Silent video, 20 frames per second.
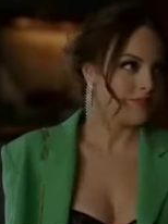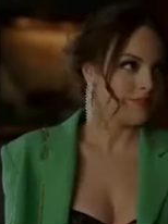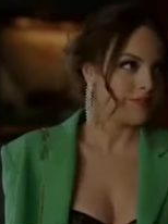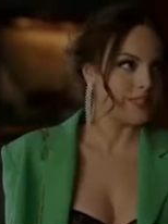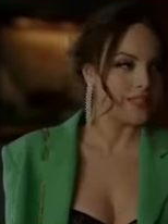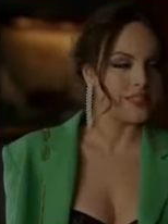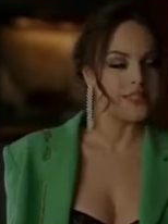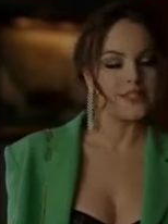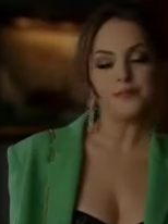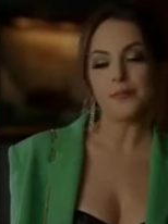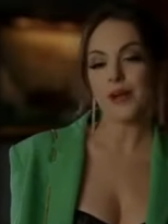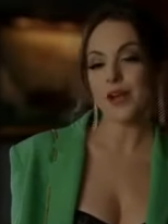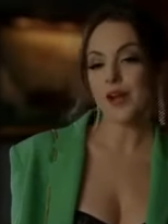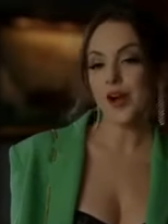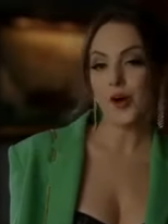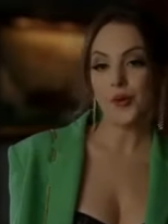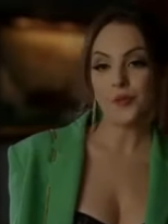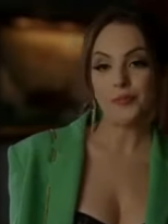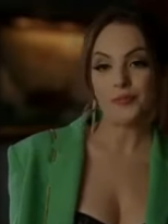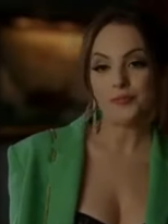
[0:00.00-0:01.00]
This is my
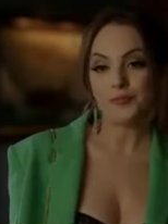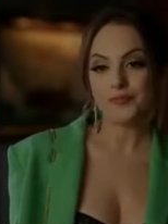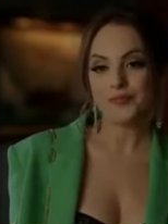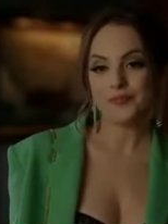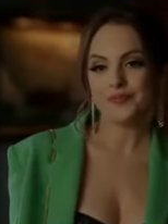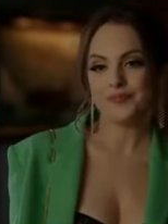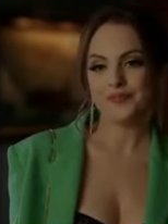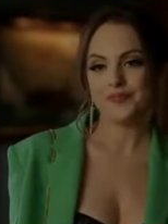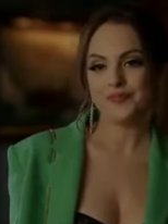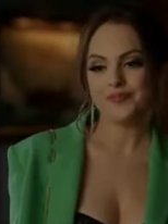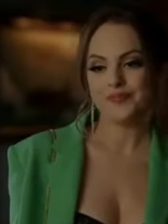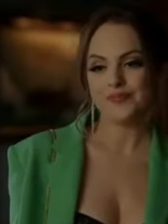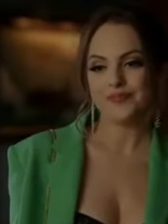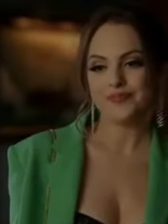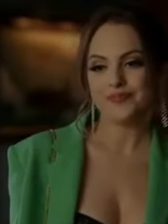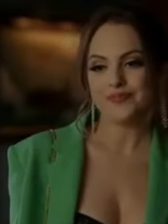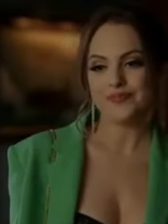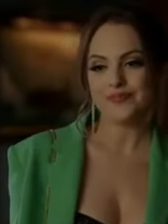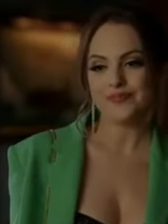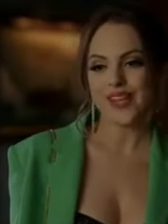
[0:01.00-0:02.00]
home.
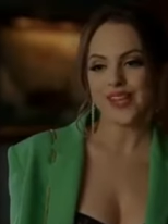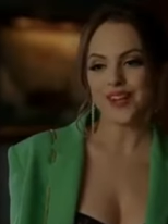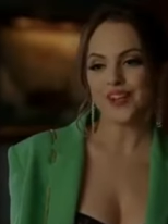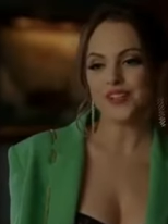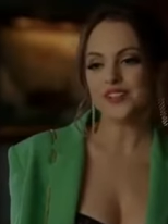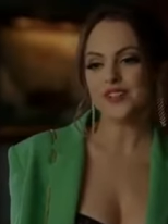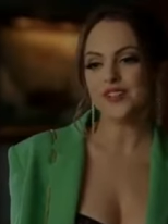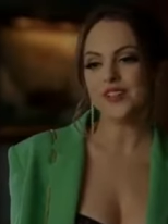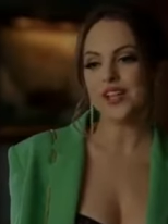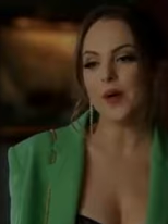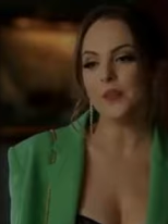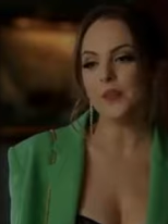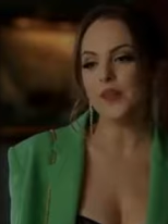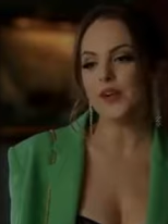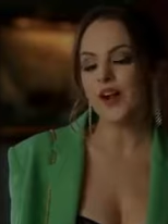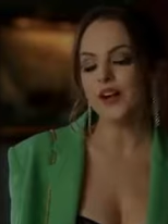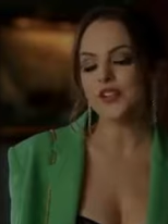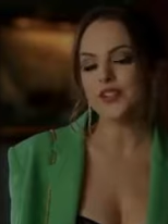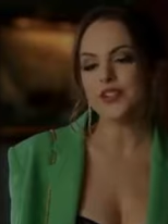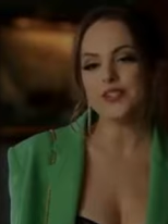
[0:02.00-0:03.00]
And also, La
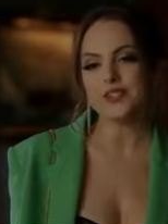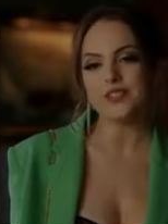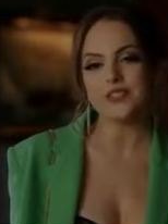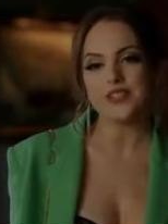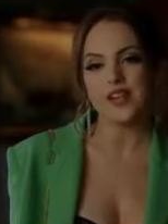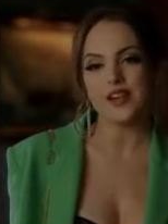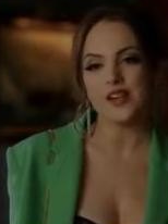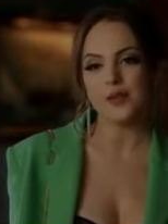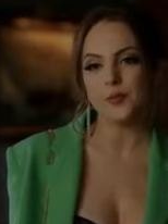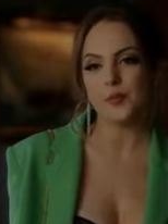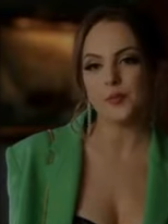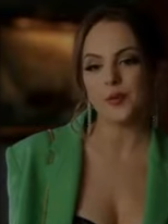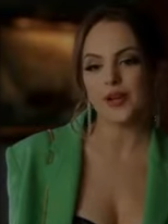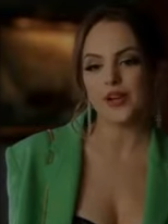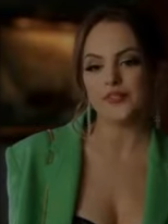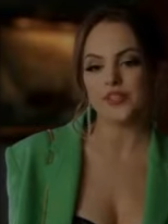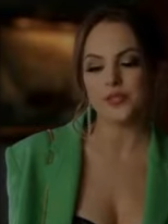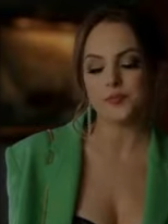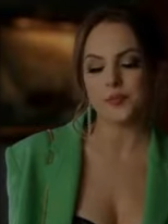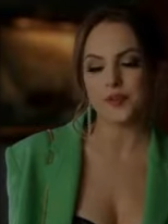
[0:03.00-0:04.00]
Mirage has a terrible breakfast